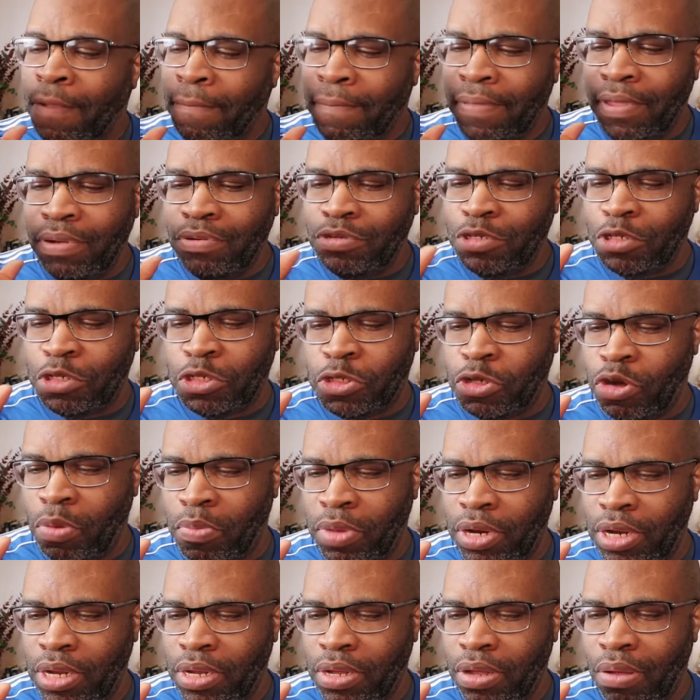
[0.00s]
There were just so
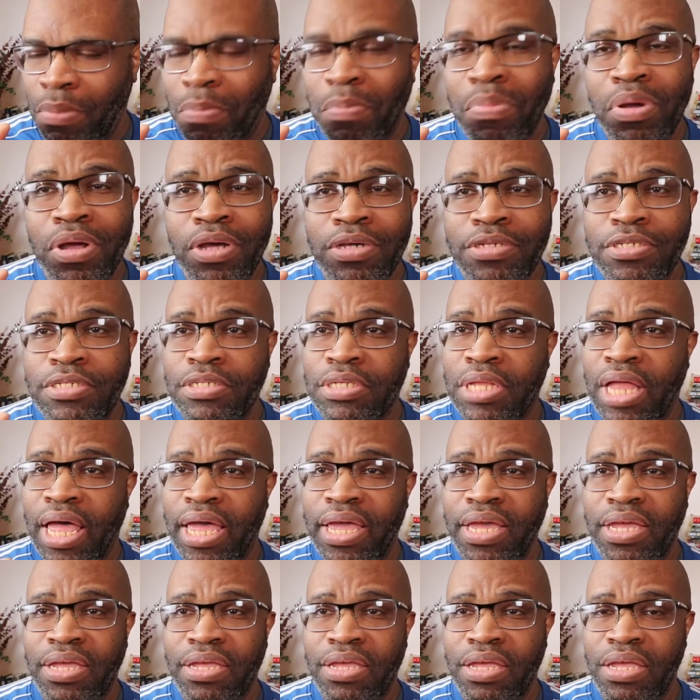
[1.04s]
many good books like,